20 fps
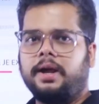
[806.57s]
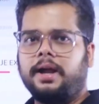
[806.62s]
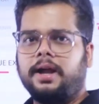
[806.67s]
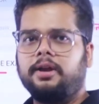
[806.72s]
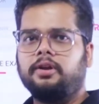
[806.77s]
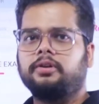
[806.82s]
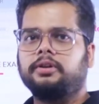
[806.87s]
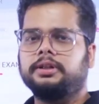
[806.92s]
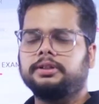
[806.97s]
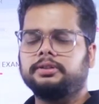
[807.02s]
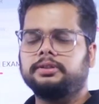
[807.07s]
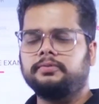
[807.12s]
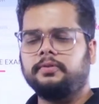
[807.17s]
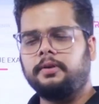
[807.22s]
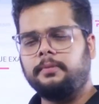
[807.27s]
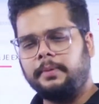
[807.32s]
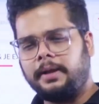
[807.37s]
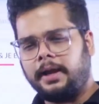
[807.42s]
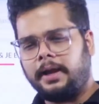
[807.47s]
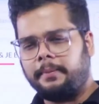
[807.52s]
August, we will
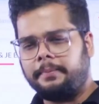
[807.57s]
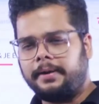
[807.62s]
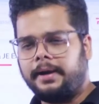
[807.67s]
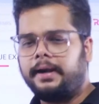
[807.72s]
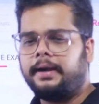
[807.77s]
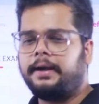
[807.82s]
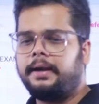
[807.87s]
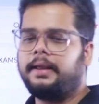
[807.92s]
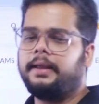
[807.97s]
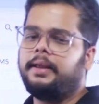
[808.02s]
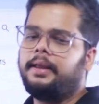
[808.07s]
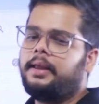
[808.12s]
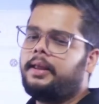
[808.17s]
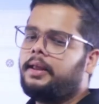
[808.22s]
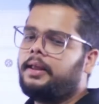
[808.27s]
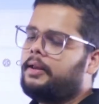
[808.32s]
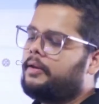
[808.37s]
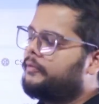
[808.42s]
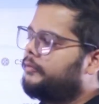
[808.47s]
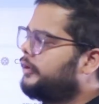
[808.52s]
be updating
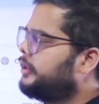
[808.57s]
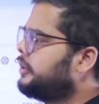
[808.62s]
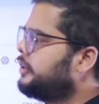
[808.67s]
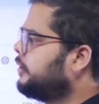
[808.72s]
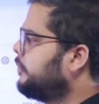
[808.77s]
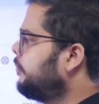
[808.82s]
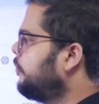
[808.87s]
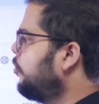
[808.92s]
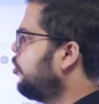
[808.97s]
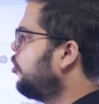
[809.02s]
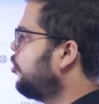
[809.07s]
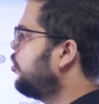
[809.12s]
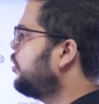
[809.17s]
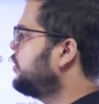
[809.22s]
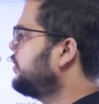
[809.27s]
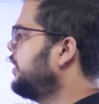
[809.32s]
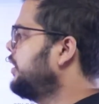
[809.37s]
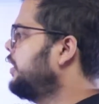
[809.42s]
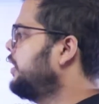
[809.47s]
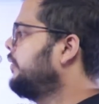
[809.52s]
with more
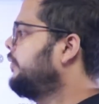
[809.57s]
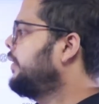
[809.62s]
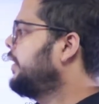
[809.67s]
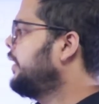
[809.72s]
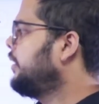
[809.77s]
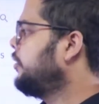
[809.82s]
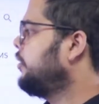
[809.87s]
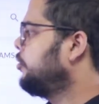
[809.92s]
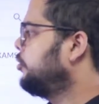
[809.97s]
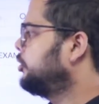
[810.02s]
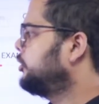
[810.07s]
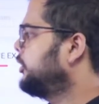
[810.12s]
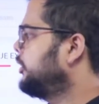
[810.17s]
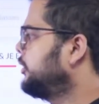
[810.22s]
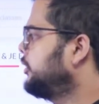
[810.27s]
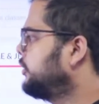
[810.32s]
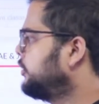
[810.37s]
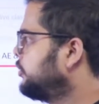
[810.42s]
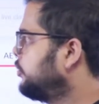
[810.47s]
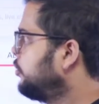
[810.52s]
certificate courses.
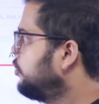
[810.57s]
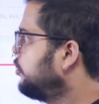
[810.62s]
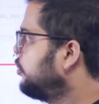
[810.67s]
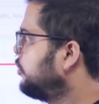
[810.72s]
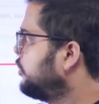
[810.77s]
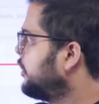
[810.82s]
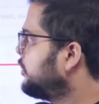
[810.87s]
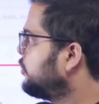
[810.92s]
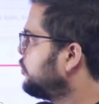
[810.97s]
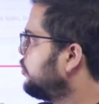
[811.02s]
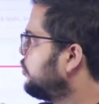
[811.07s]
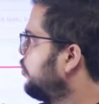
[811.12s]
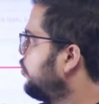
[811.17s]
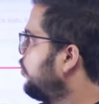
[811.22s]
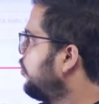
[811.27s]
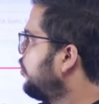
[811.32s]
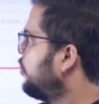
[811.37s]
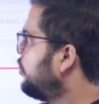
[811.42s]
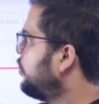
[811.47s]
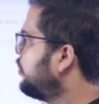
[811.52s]
So just
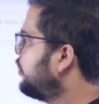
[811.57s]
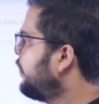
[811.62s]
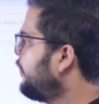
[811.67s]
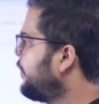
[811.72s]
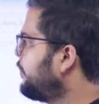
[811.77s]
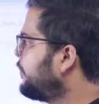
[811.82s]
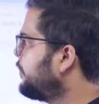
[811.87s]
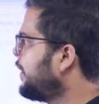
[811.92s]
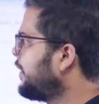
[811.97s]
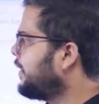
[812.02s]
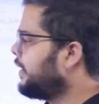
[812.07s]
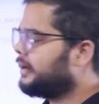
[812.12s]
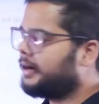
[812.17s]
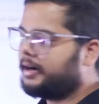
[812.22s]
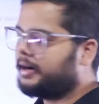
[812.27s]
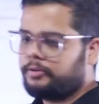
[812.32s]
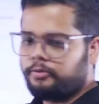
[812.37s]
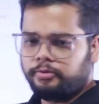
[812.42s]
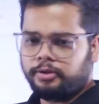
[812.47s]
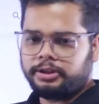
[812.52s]
go on the website Adda
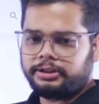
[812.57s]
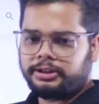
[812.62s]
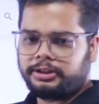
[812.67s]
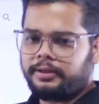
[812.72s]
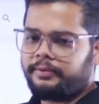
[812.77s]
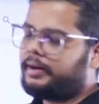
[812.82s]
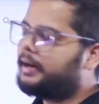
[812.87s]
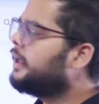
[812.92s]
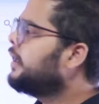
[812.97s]
247,